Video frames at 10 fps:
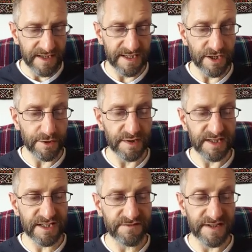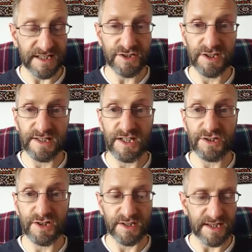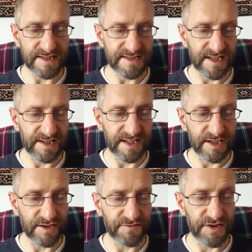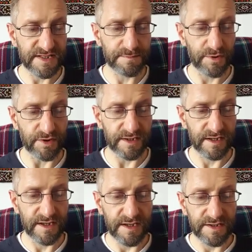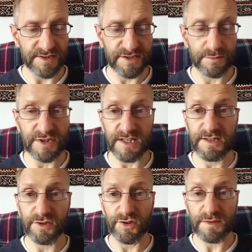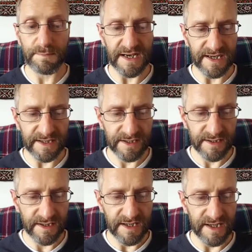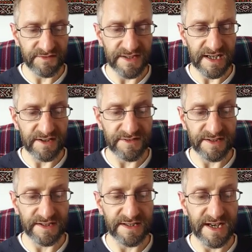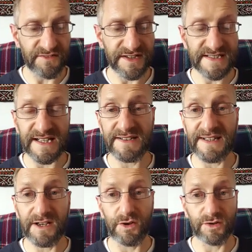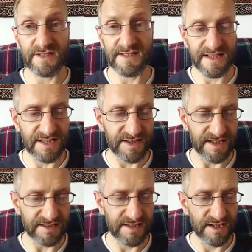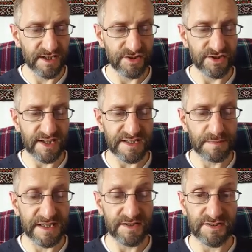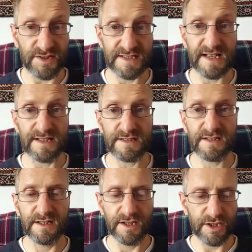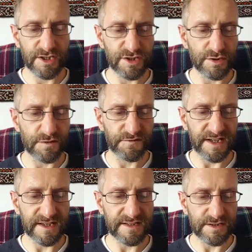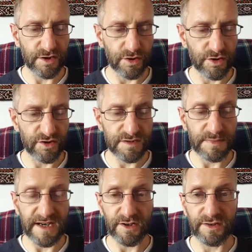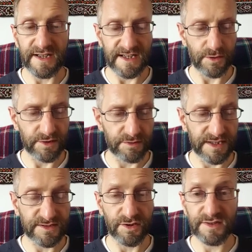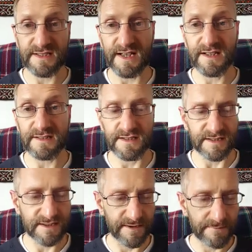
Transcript: In her relief and adulation at selling her first book, the subject looks back, having said that, or to say that, she has been a success. She reflects or goes back on how it all started,